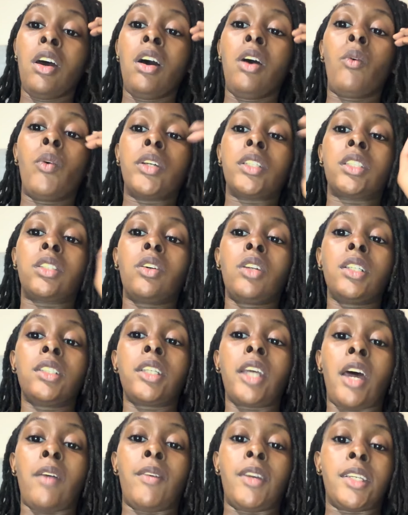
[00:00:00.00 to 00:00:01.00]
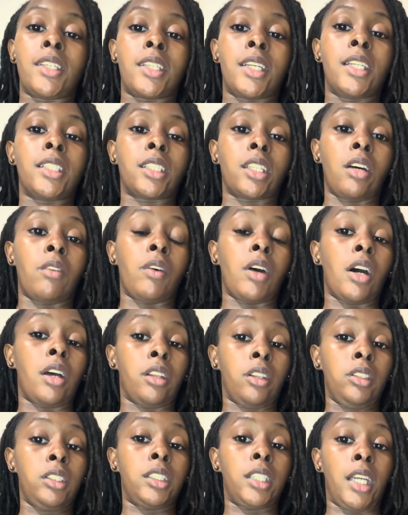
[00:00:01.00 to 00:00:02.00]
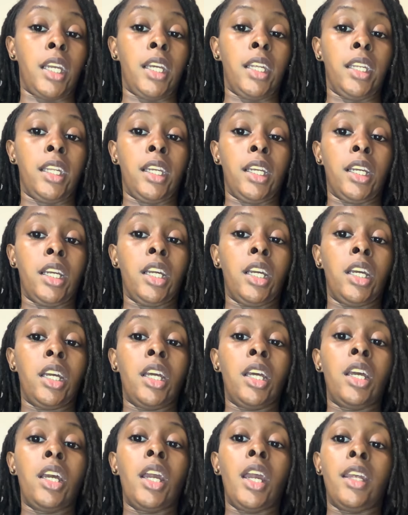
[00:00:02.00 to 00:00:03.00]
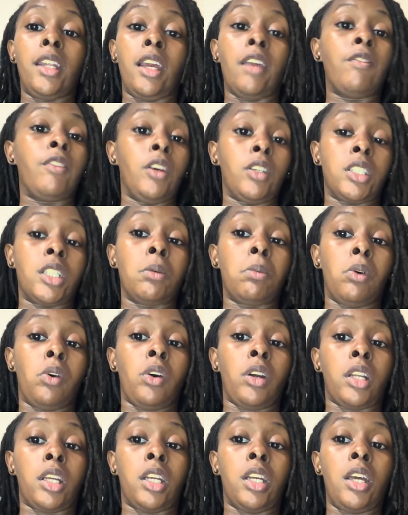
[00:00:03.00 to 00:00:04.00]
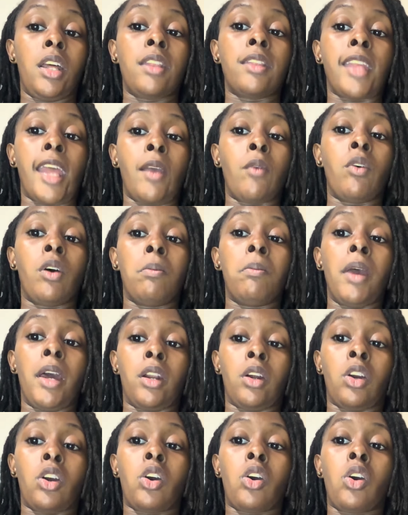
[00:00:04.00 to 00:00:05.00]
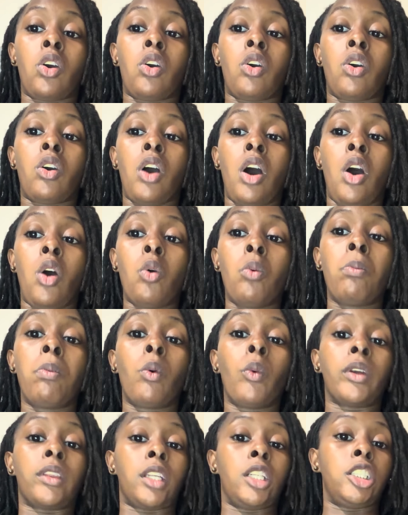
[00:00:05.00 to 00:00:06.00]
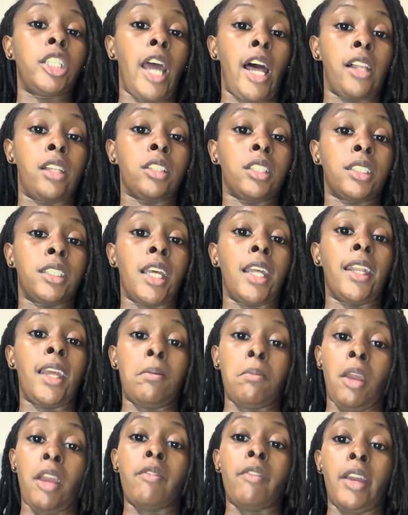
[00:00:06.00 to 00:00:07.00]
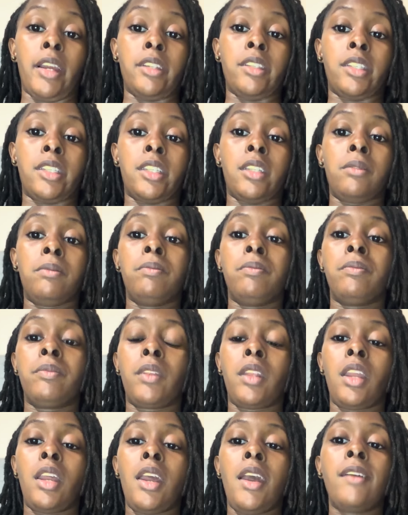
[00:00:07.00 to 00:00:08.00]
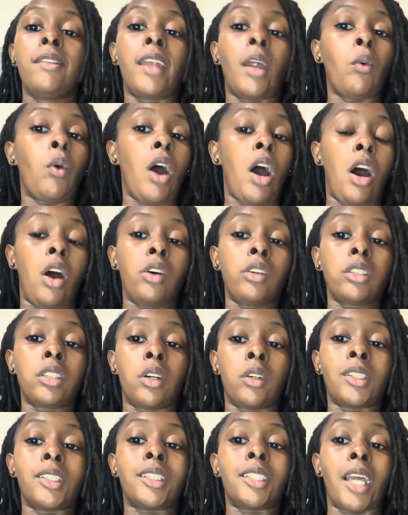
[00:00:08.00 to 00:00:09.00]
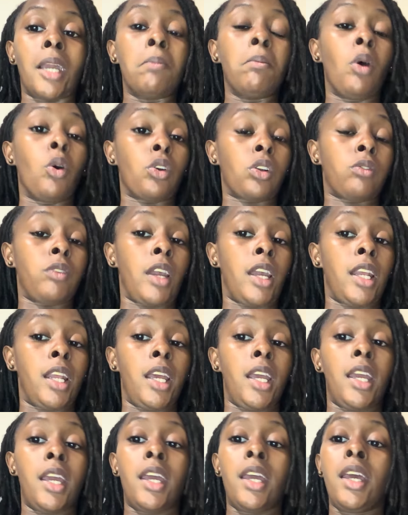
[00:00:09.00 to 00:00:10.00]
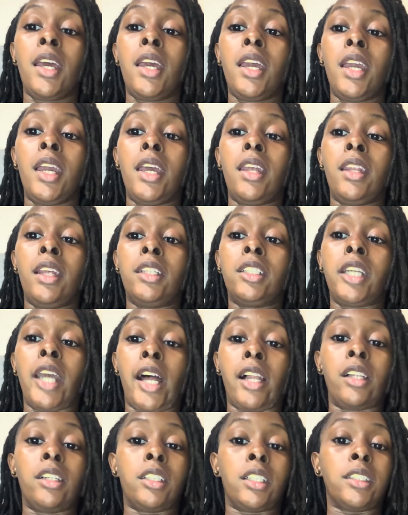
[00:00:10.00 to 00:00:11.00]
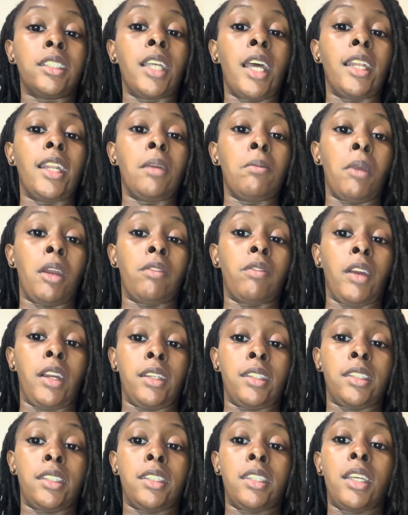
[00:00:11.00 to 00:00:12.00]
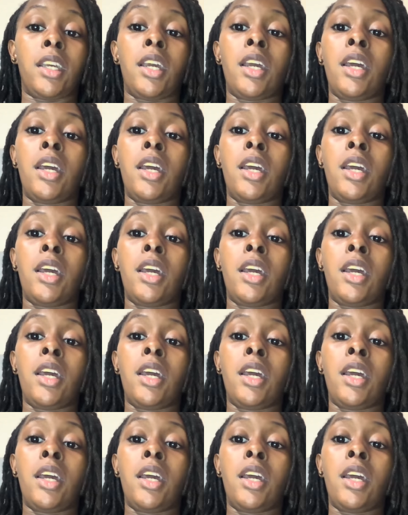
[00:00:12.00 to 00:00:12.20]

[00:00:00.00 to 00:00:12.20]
When students have a sense of understanding and they feel supported, they will better cope with the challenges that they may face. They will also stay motivated in the challenges that they may face.